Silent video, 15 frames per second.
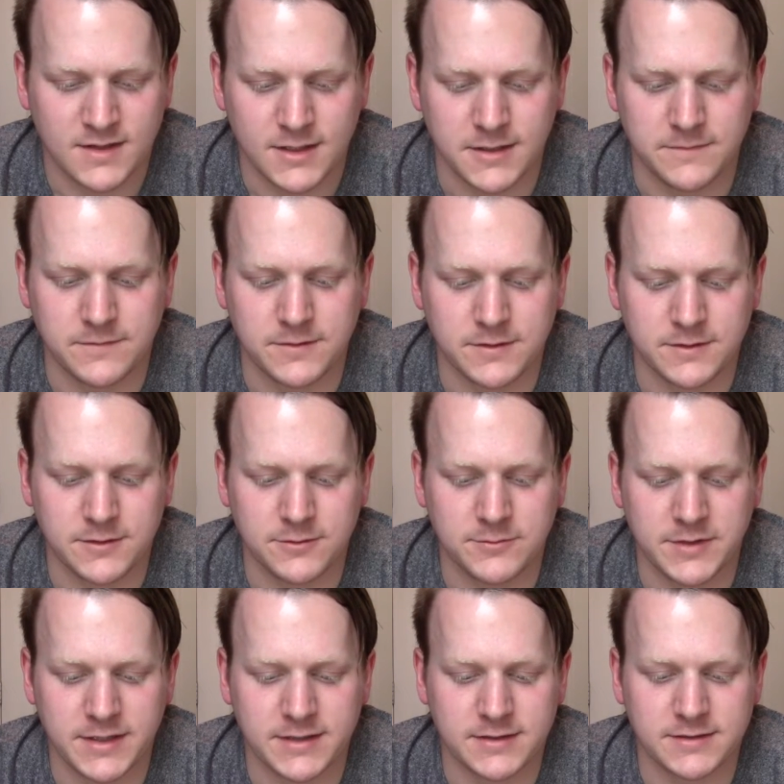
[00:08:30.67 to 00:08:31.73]
If you could go
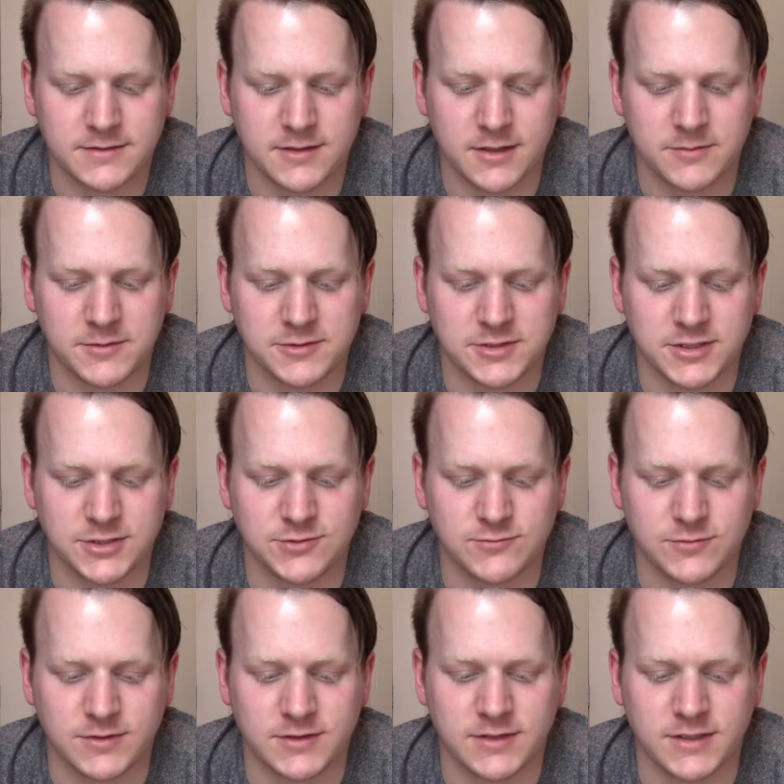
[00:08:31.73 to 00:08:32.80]
back in time to change
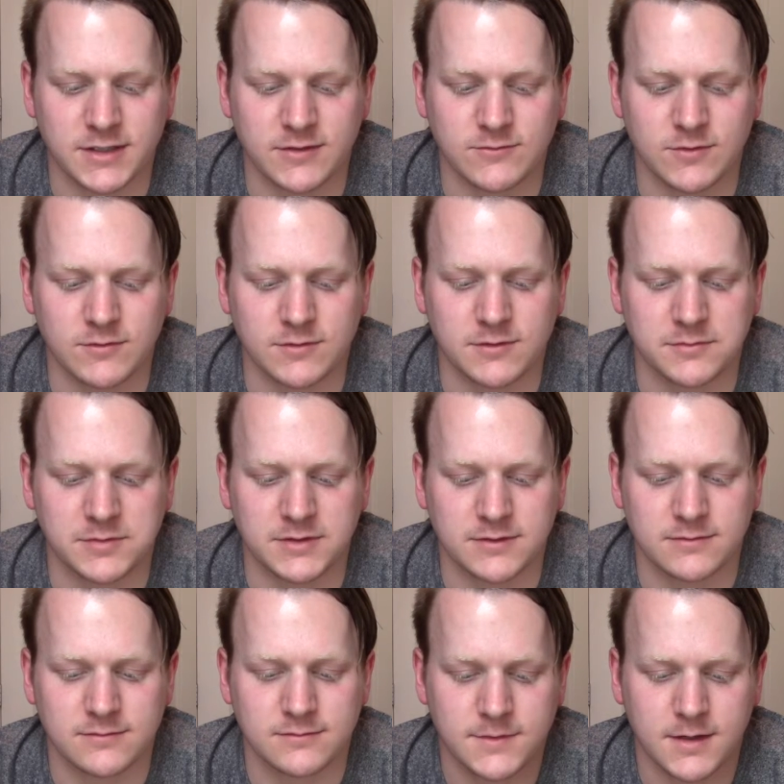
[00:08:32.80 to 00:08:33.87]
one thing, what would it be?
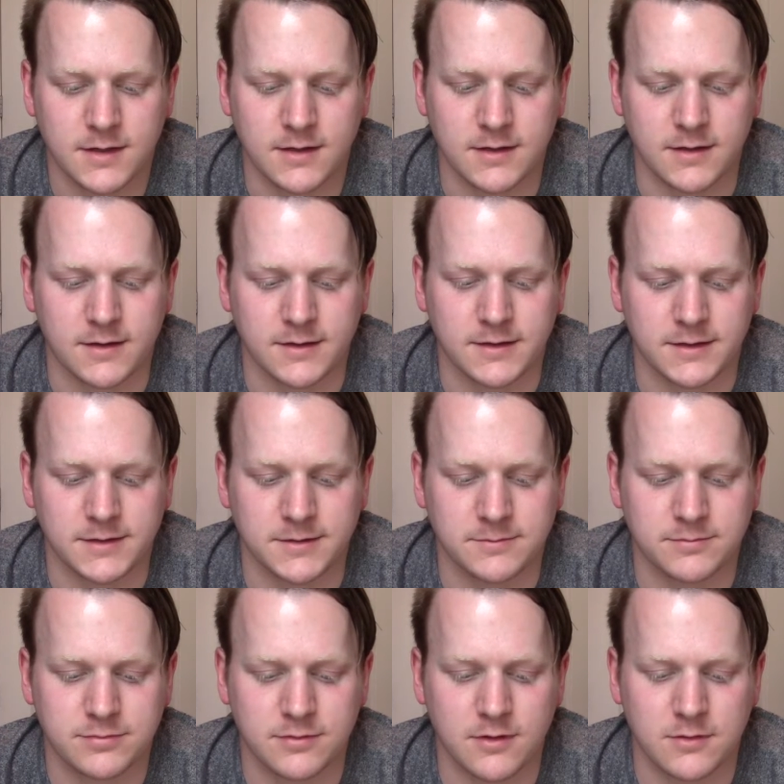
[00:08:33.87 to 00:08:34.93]
I
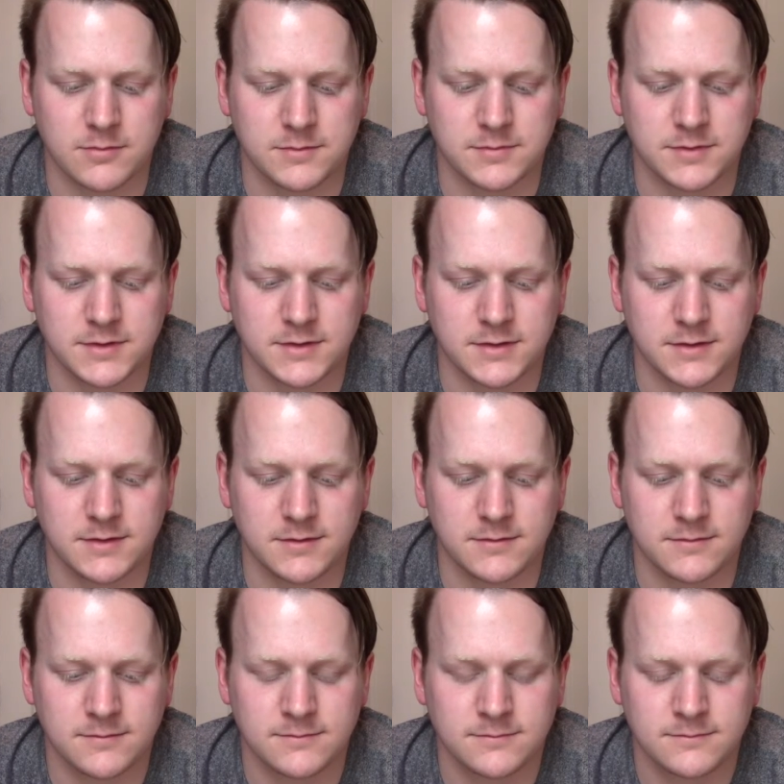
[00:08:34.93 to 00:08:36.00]
probably
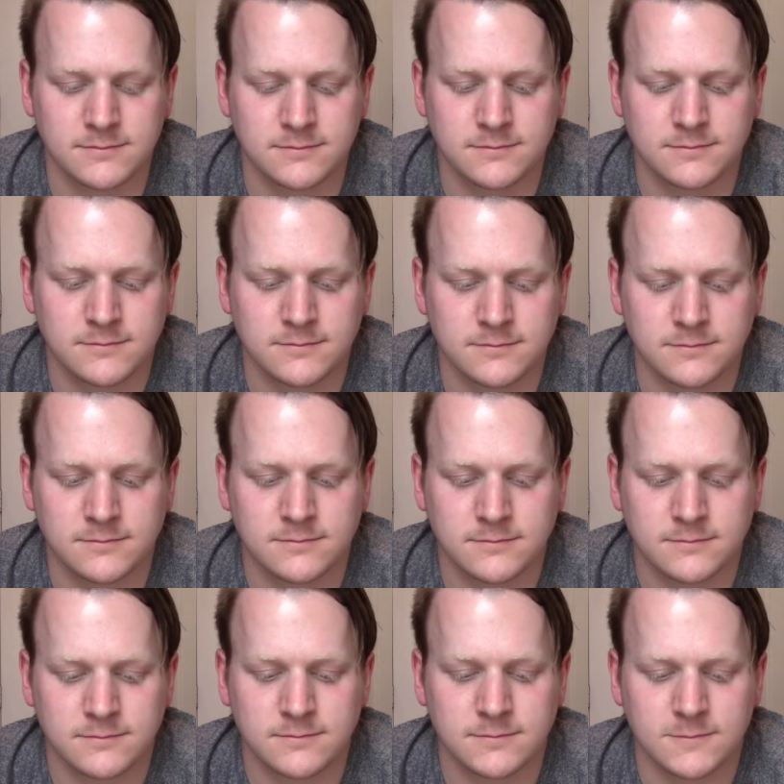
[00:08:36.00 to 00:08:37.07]

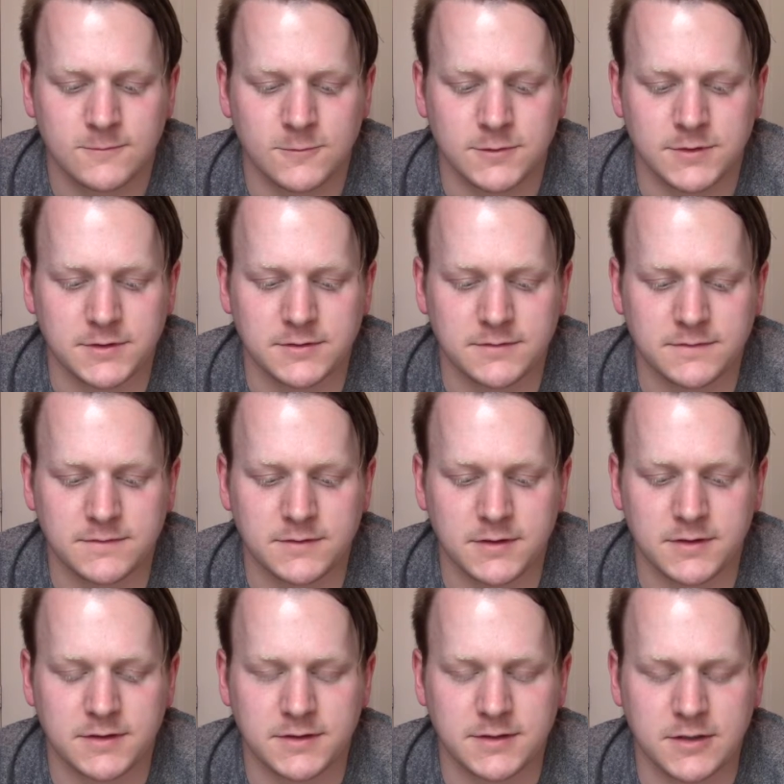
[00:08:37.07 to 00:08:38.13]
would have
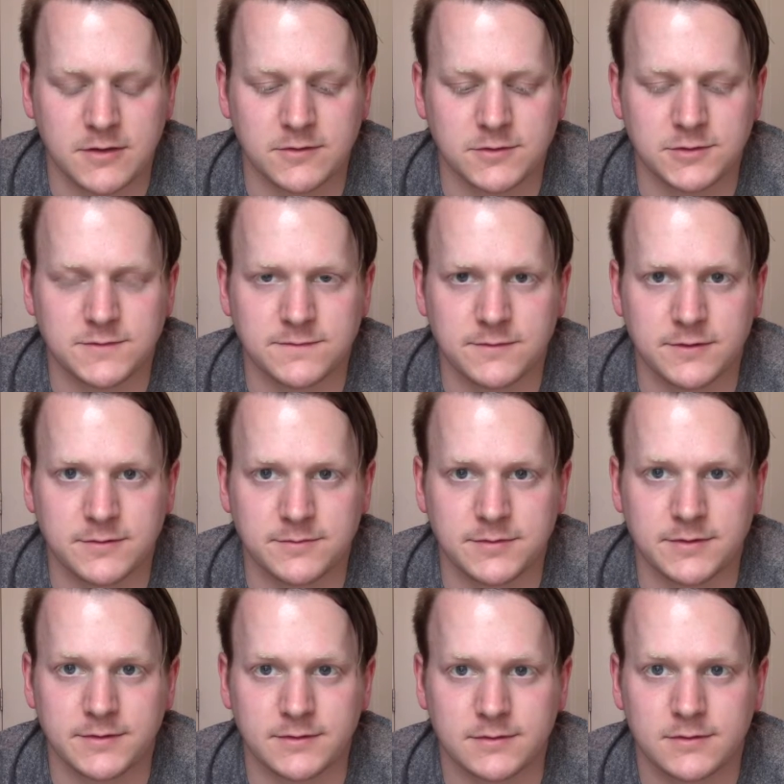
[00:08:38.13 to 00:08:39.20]
gone to college for
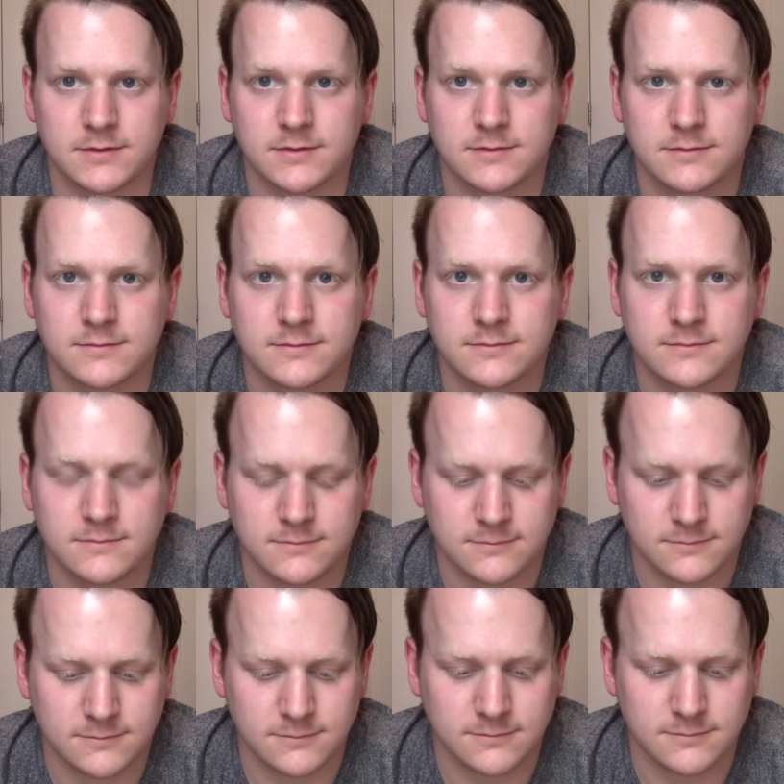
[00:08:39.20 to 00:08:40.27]
computers.
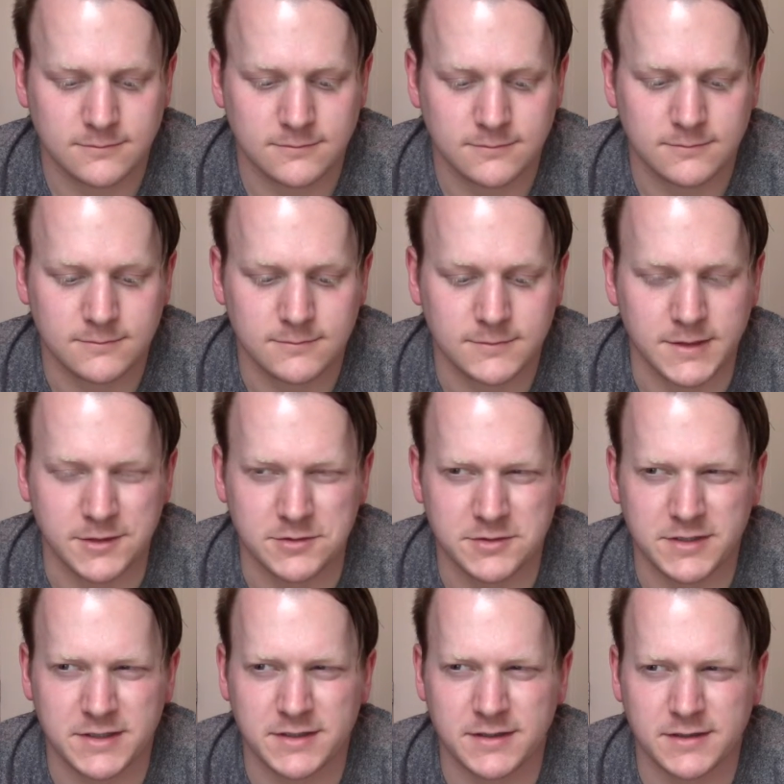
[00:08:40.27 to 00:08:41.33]

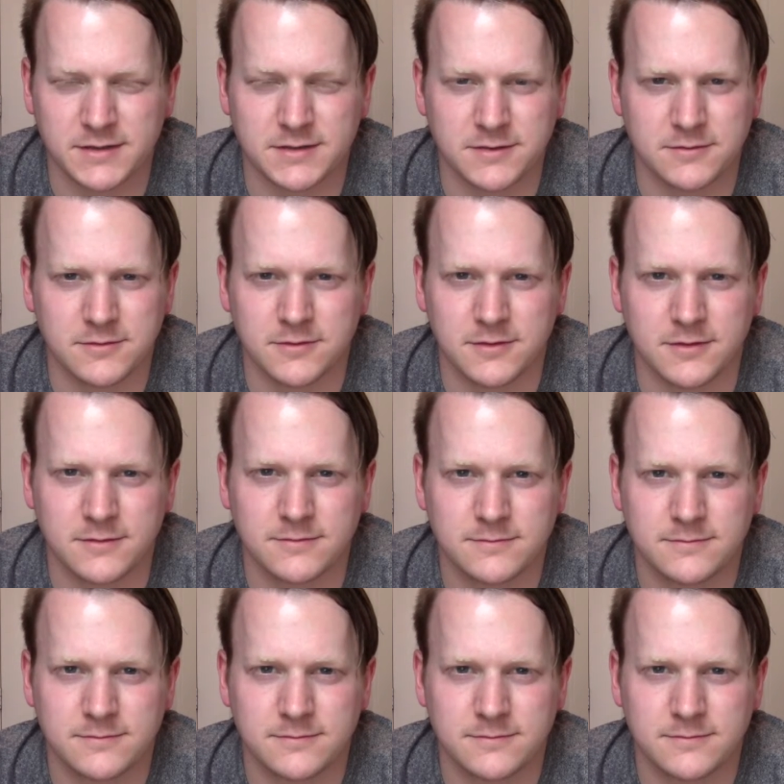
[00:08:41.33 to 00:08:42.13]
Actually, I think I can still do that.